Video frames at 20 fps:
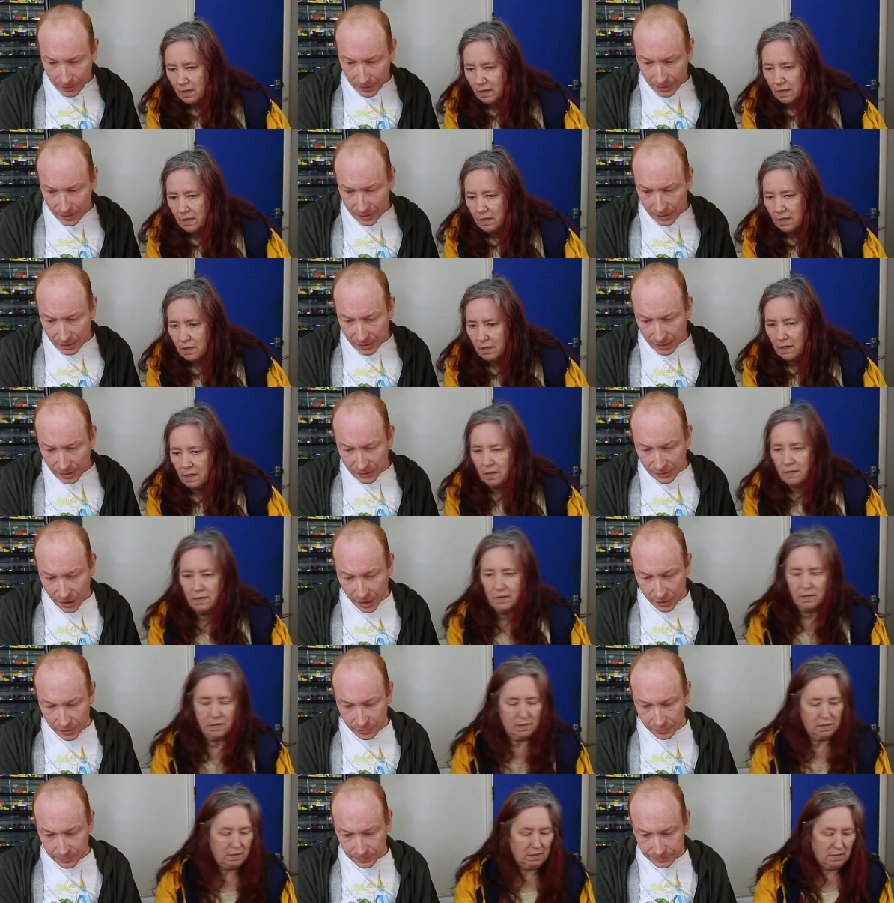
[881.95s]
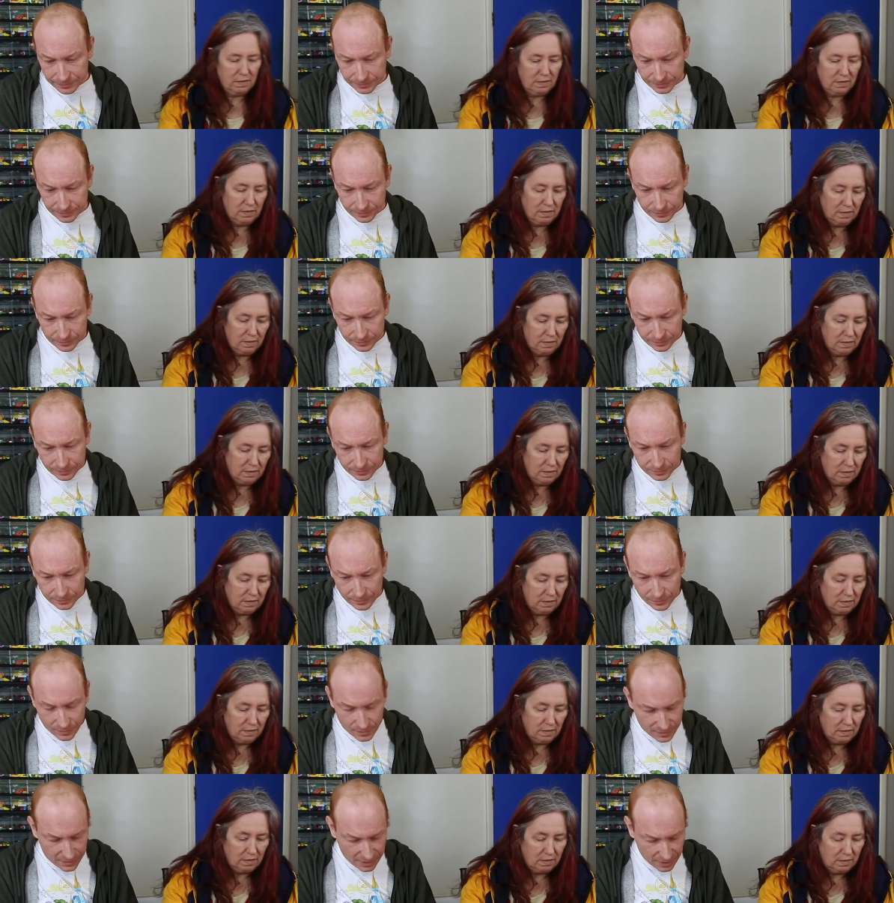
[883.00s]
Speaker 1: Uh, no. no.
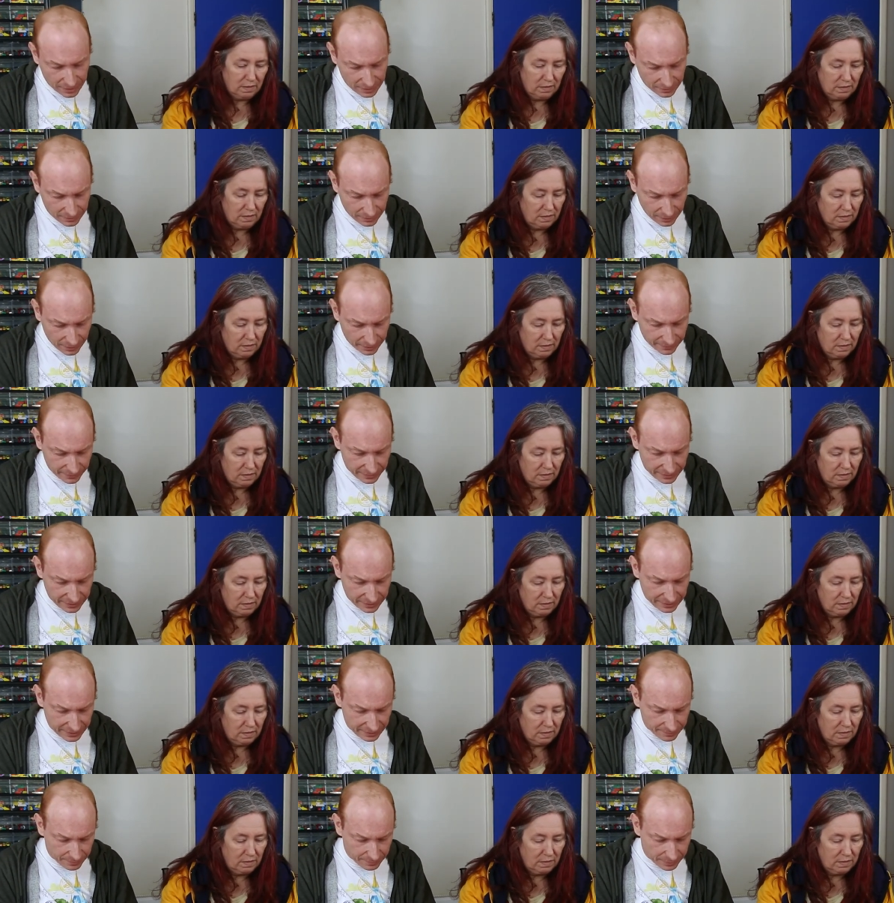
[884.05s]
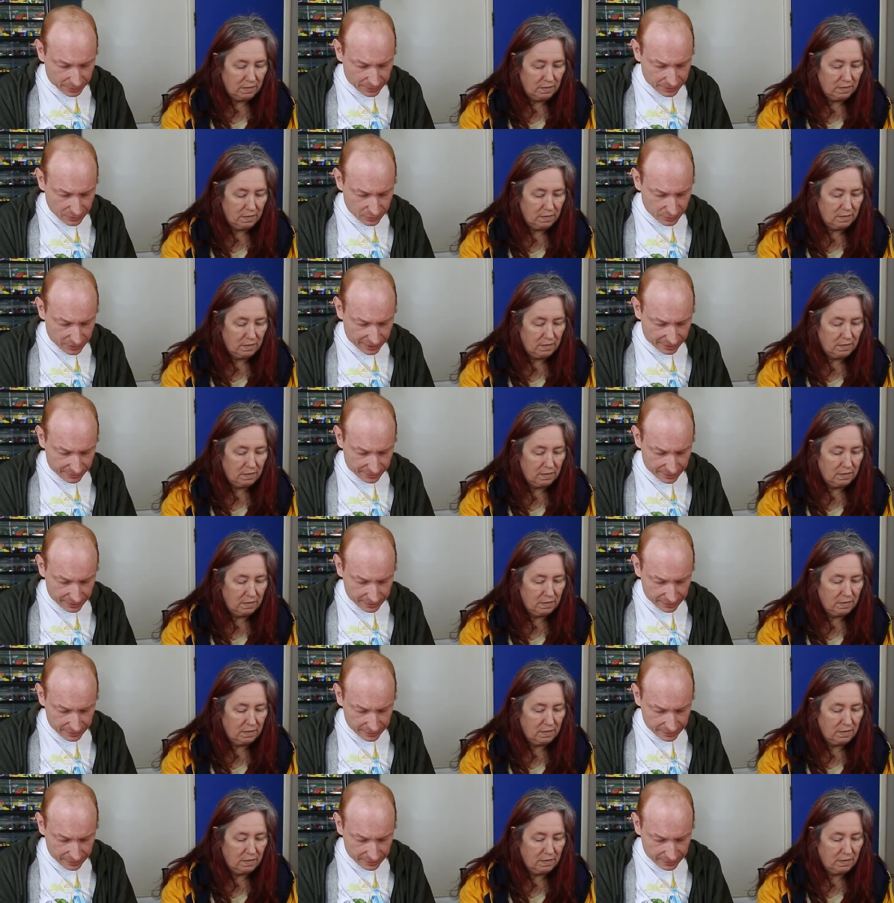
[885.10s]
So hopefully you get Bugs or Daffy.